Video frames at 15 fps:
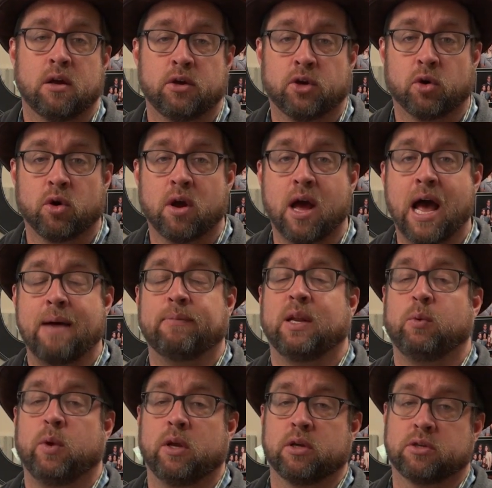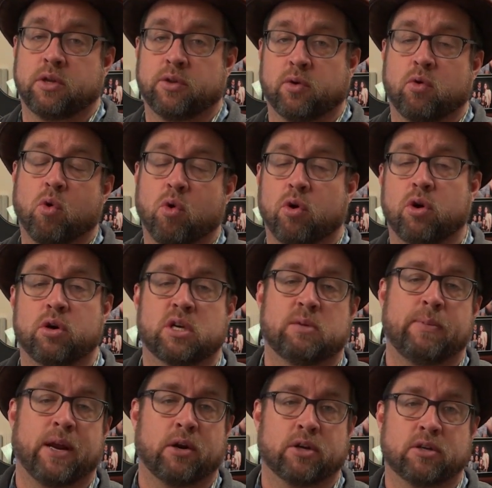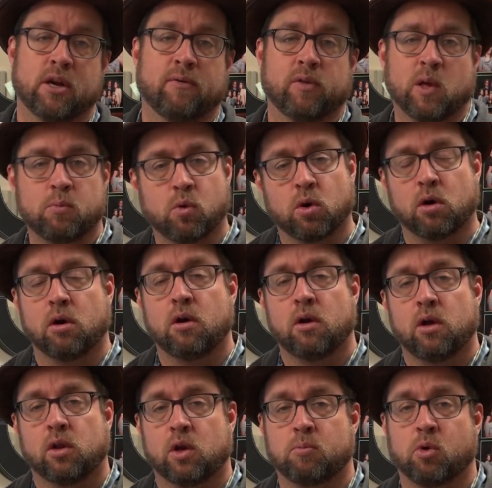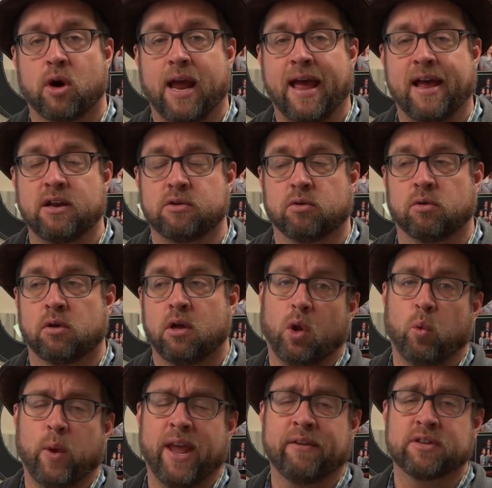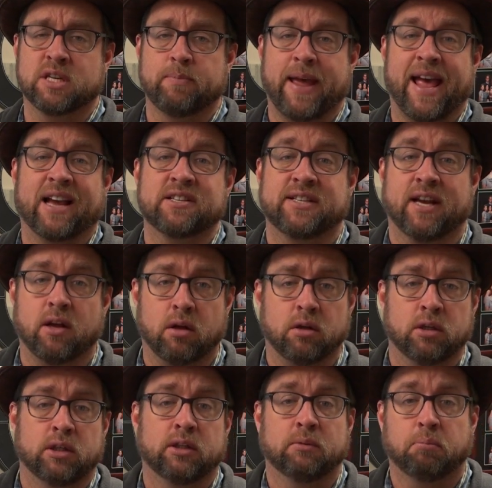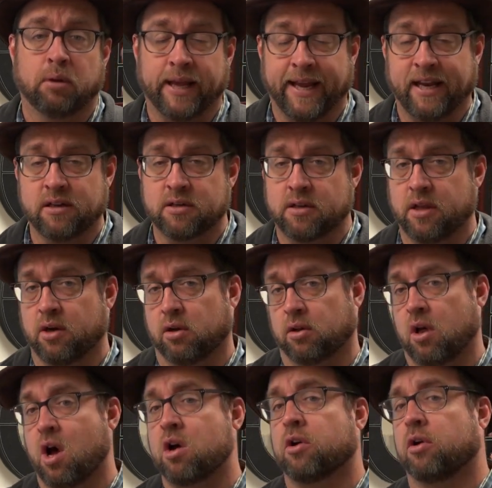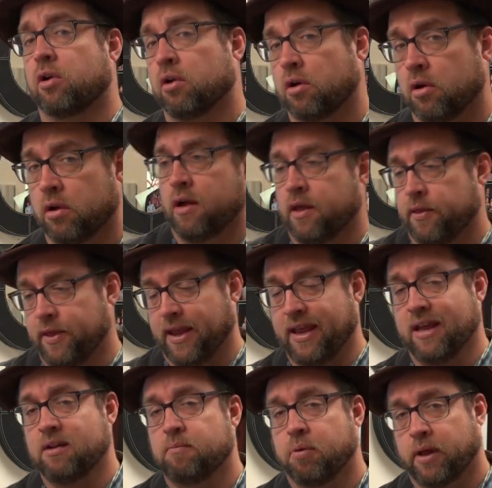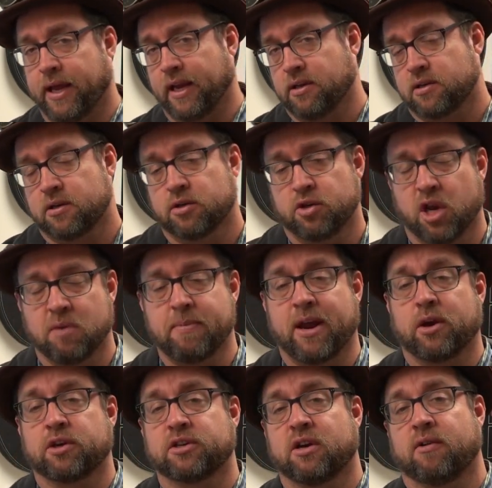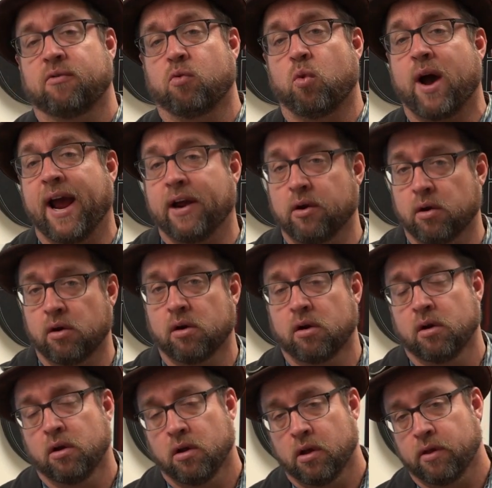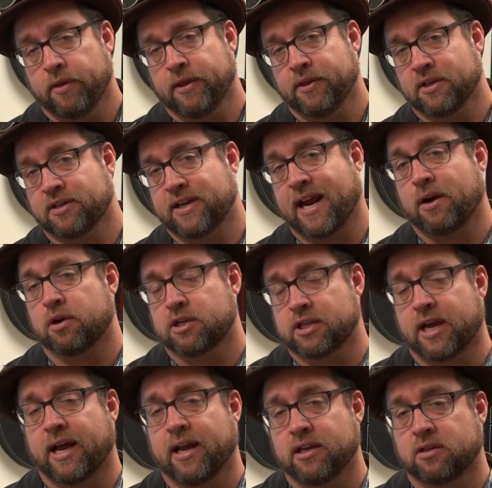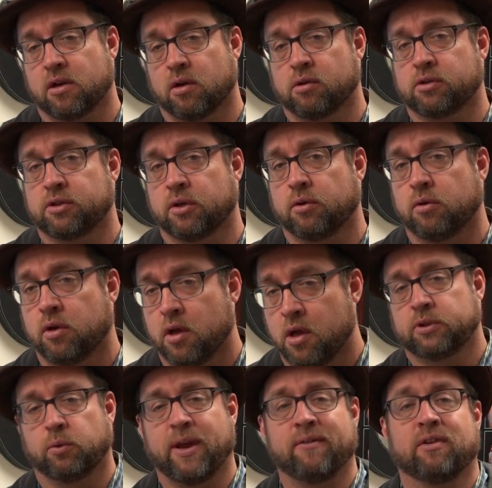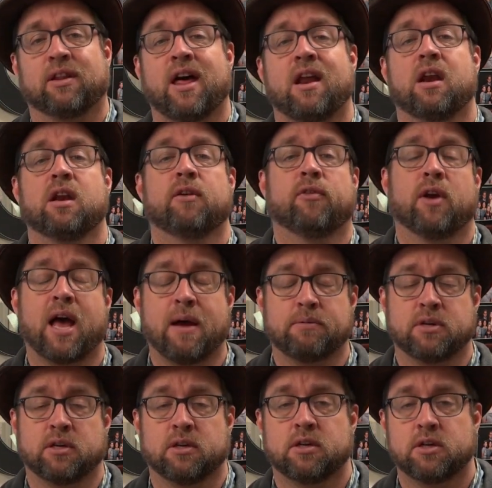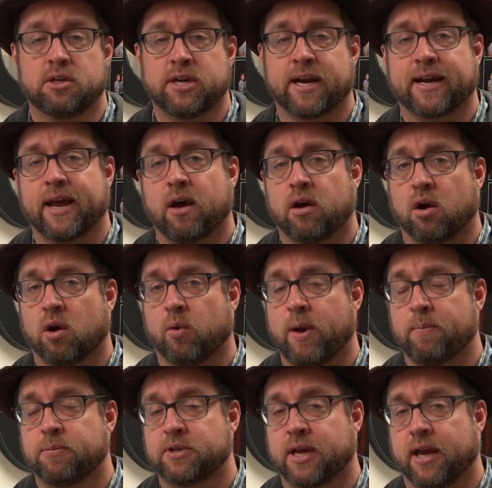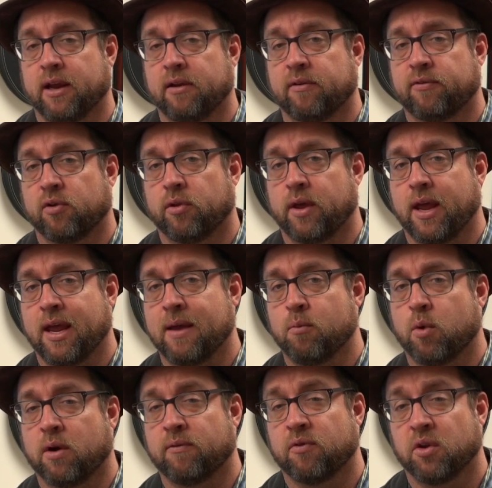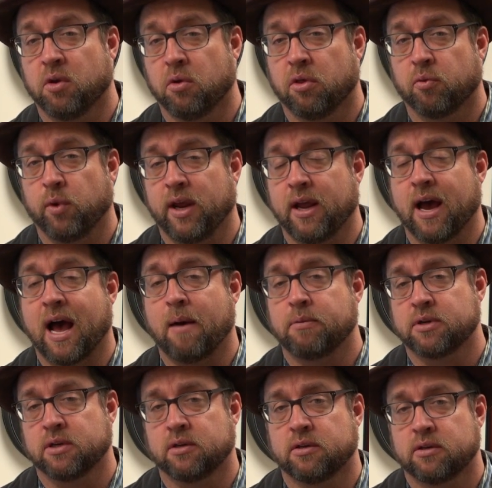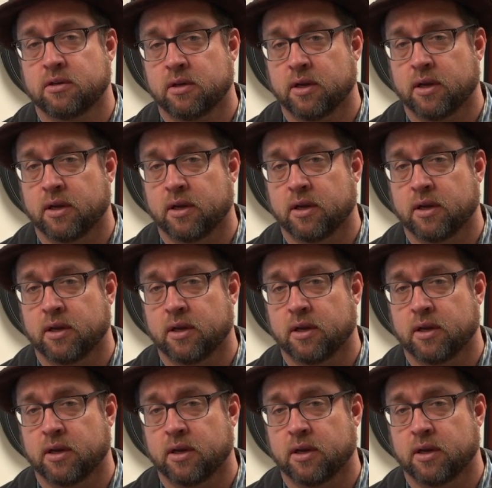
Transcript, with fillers: Dura Omni wheels on the corners to make yourself a little more a little more agile. We have some X L plates that are longer, the end plates, so you can make yourself wider than the standard size also. So we have a lot of different options. Check out our website for the A M one four U three options.